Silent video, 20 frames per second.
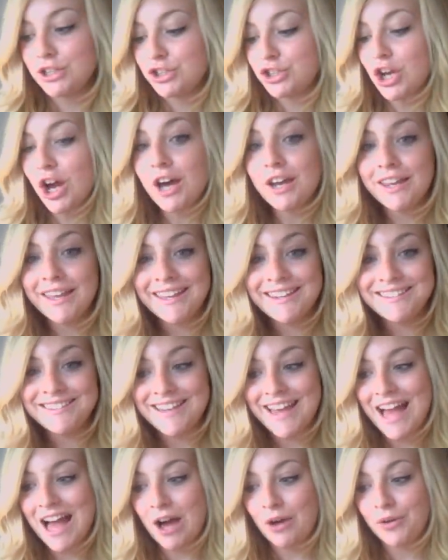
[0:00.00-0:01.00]
jot it
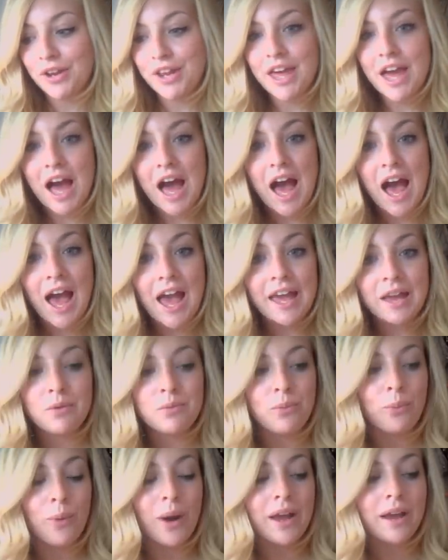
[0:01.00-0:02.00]
down.
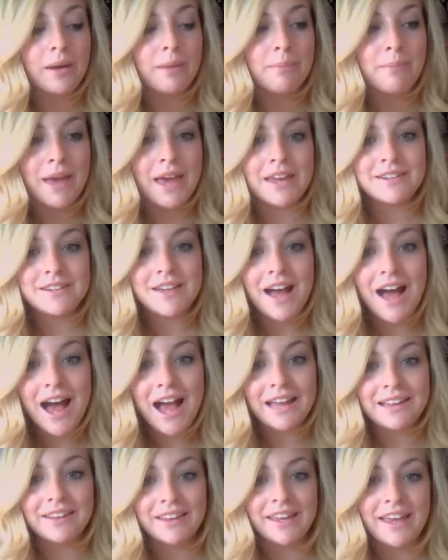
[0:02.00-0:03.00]
I recommend
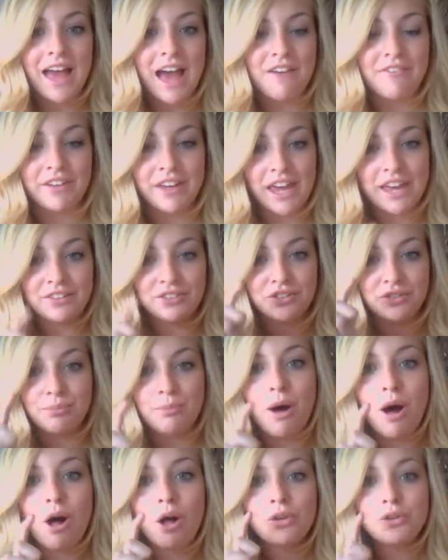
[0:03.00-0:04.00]
highly having a
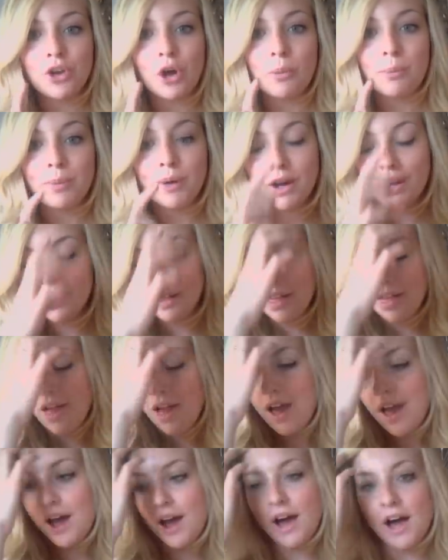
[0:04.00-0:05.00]
small notebook.
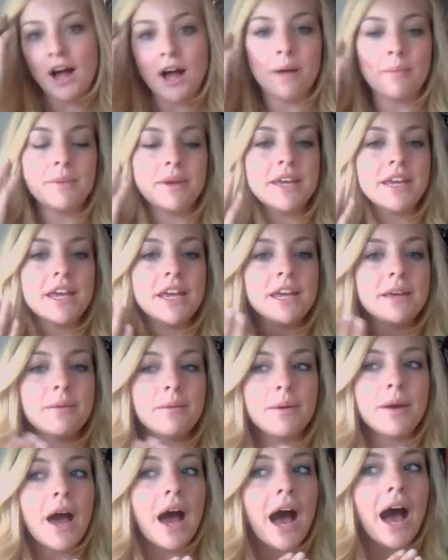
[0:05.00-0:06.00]

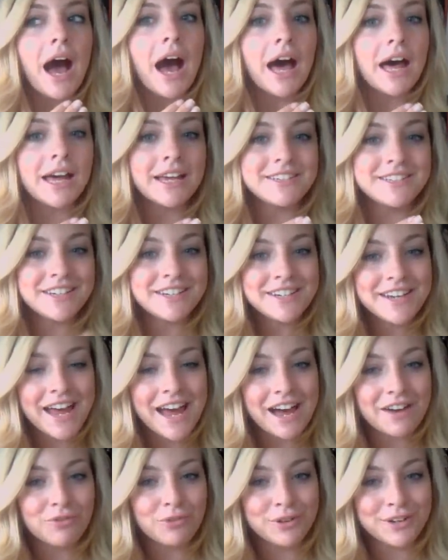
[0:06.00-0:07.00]
I didn't
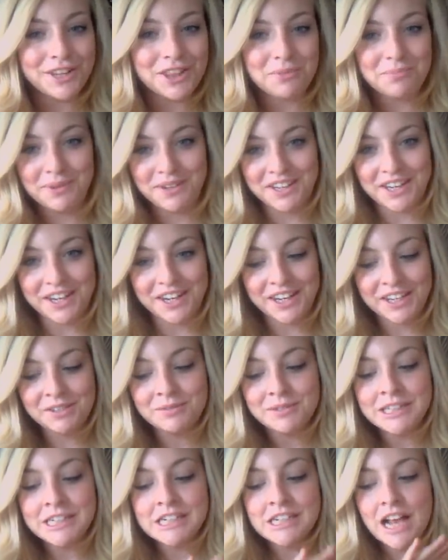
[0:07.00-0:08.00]
have one at the
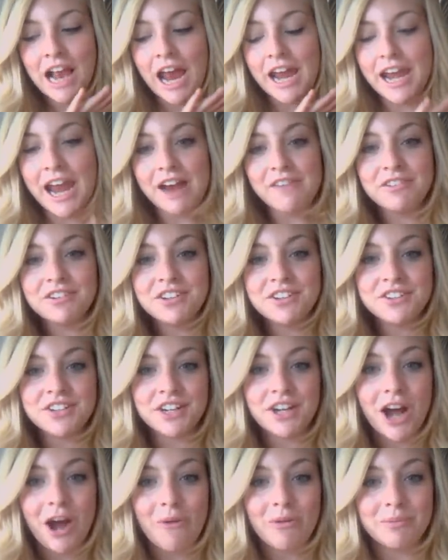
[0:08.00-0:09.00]
beginning, and ever
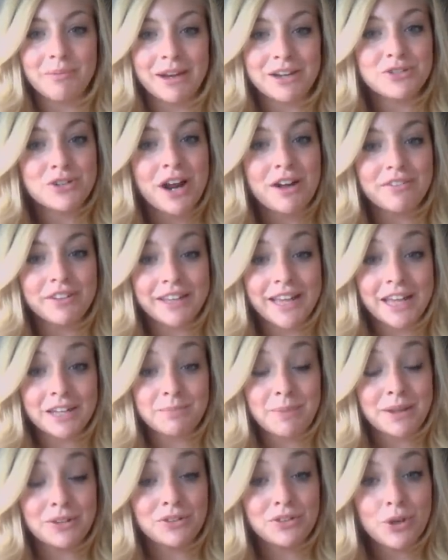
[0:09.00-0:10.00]
since I got one, my traveling
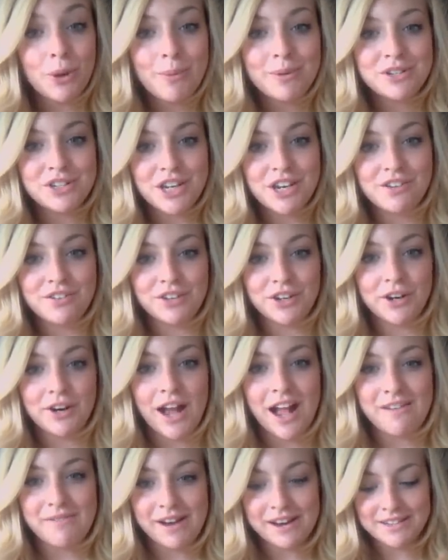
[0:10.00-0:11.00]
has been so much
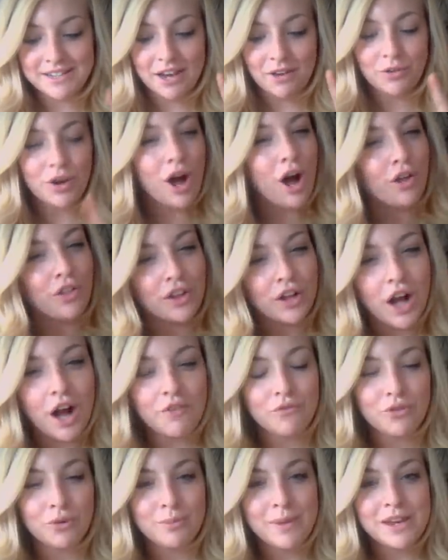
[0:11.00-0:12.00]
easier. I write down all the
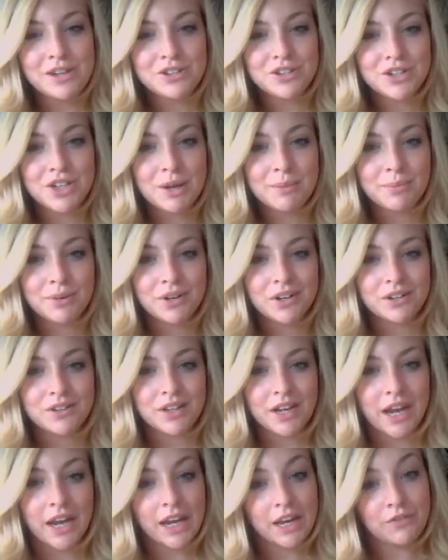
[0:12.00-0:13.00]
confirmation
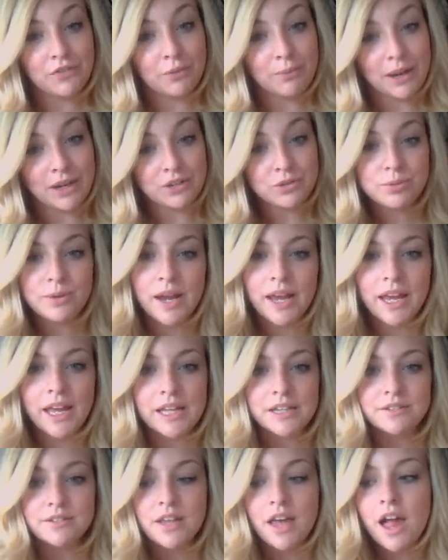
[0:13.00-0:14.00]
numbers that I need for my
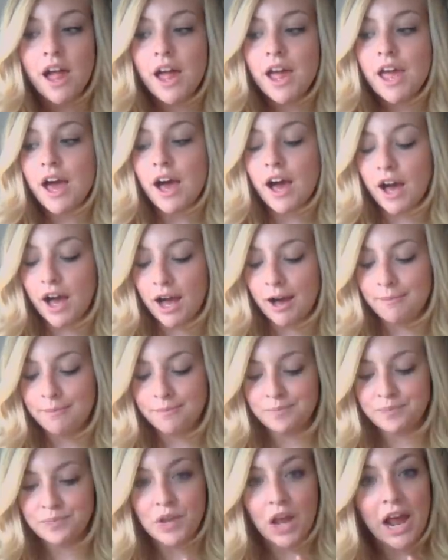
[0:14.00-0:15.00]
trains.
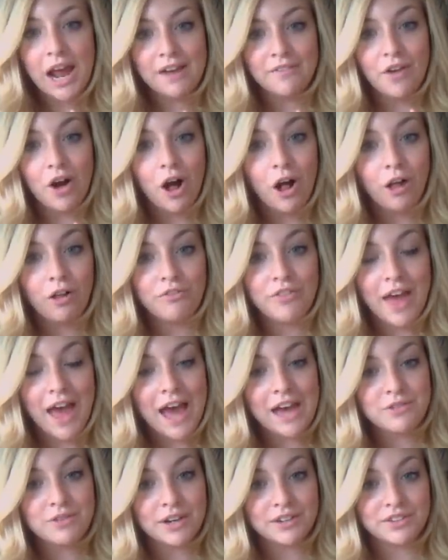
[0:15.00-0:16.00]
I have all of the
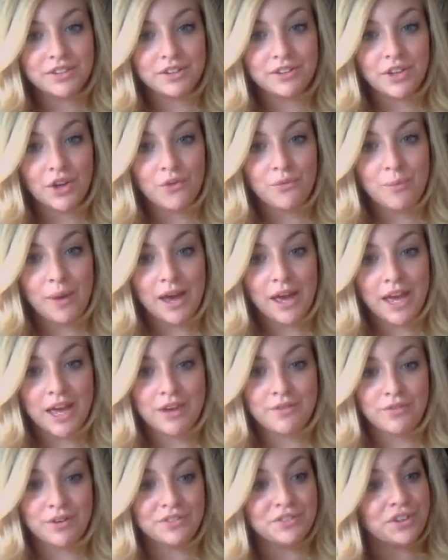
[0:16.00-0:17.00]
addresses of
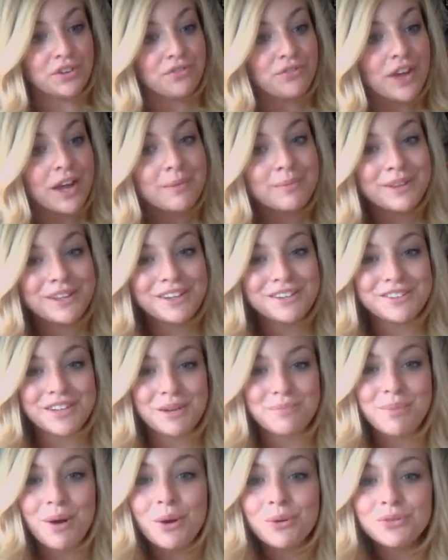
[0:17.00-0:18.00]
my friends and family to
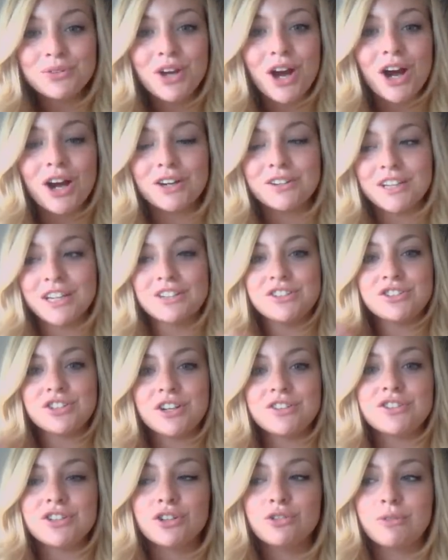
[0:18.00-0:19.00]
send postcards. It's
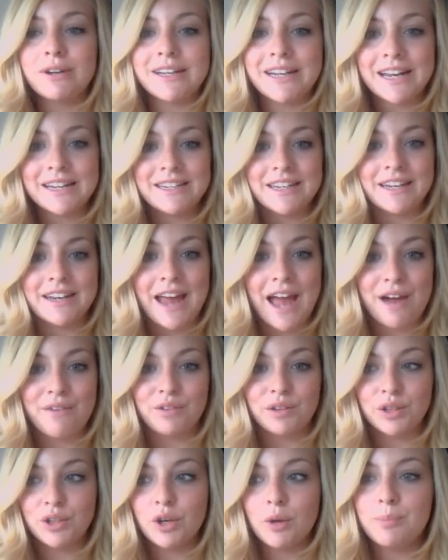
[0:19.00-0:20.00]
just a great idea to
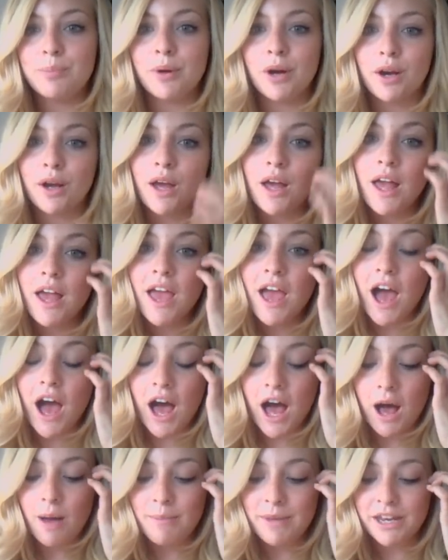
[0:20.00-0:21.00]
have a little book,
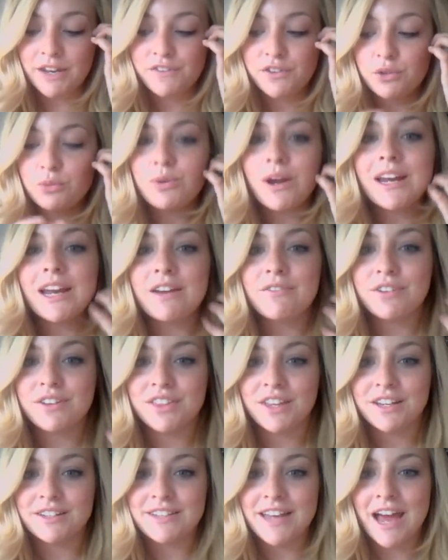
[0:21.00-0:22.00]
and if you write
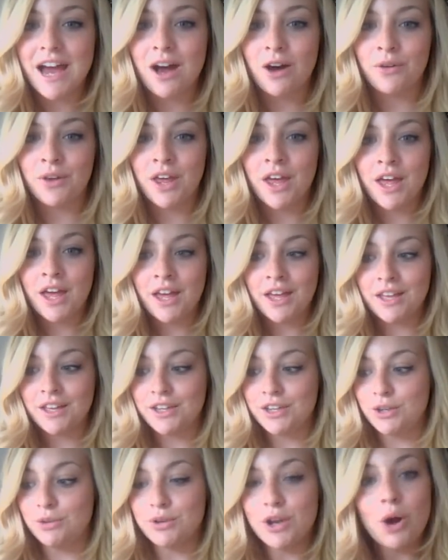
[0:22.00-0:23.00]
everything down,
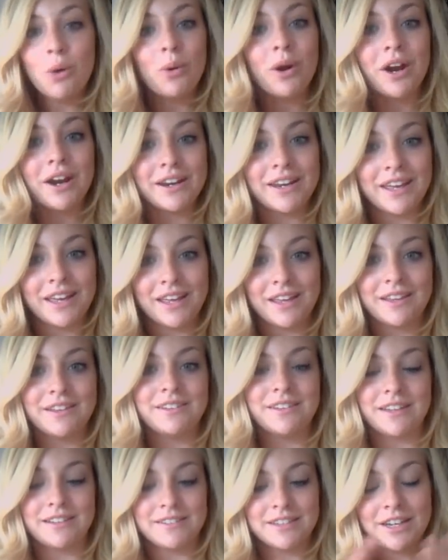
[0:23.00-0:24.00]
you know where it
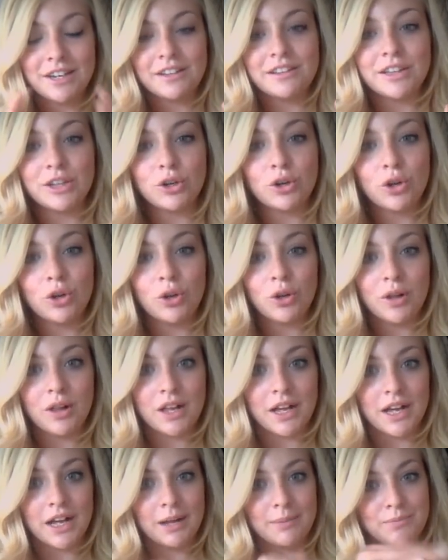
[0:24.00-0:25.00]
is. It's in a
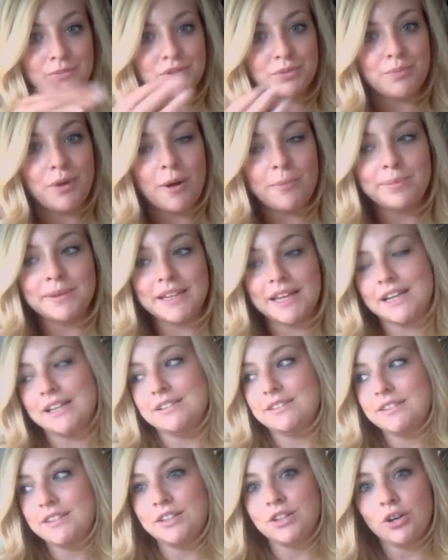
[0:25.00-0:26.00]
little small
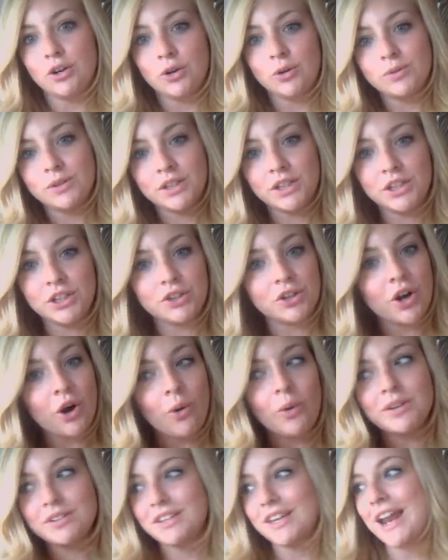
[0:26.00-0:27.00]
place. You know,
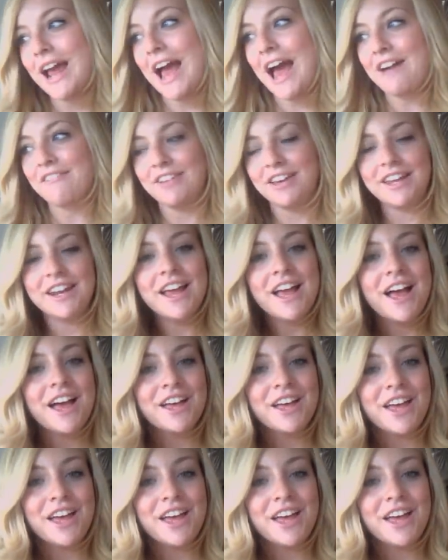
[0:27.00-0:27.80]
you're always going to have it.